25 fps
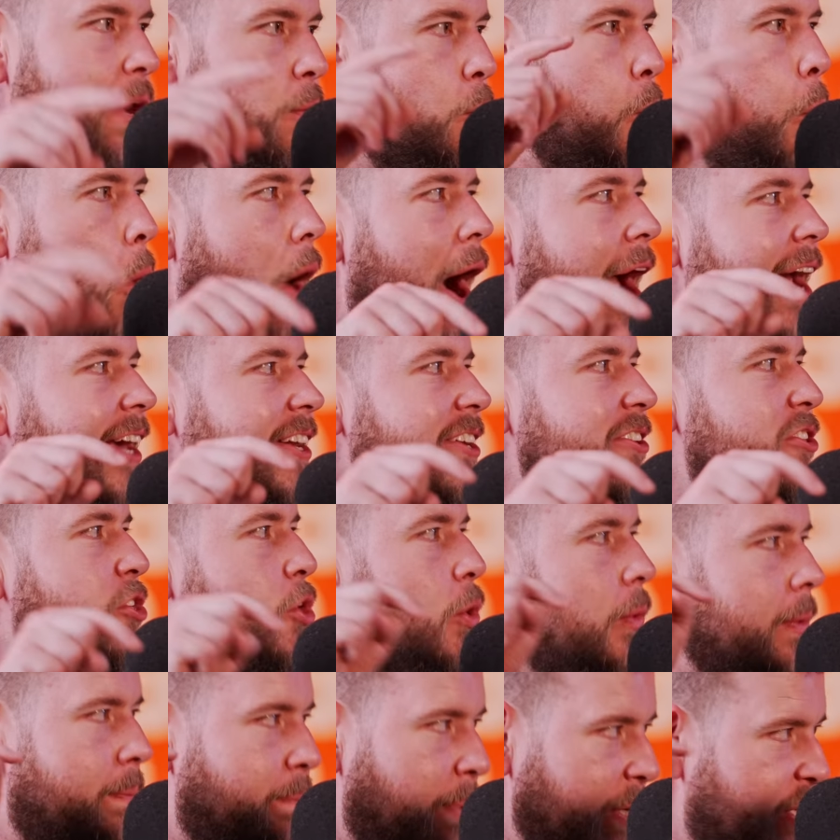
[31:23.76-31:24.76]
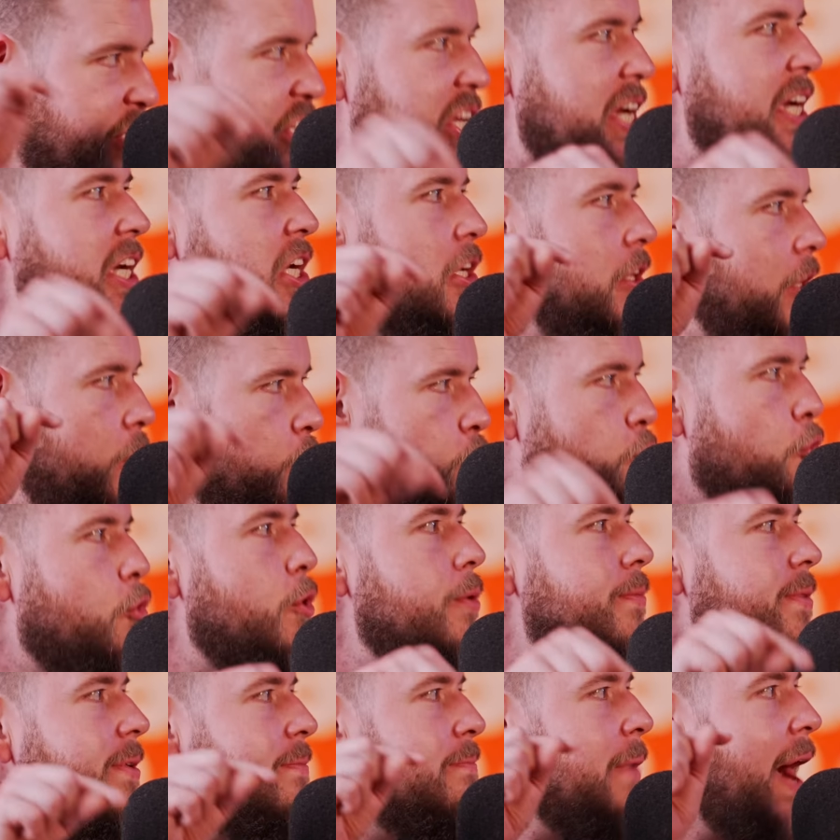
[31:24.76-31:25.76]
They're wired into a particular
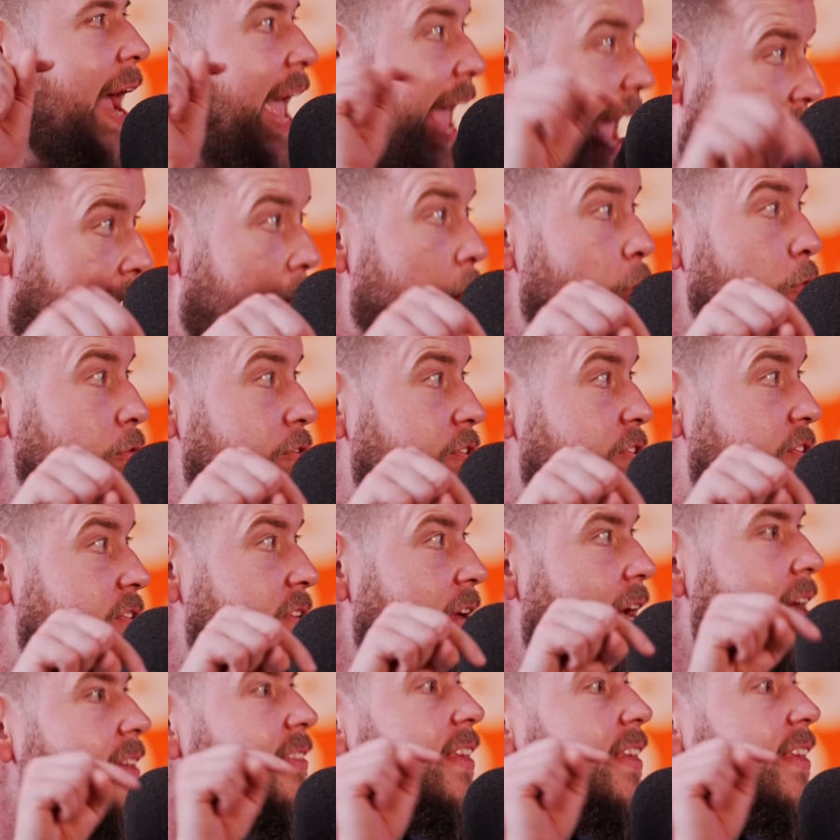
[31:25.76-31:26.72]
room in my house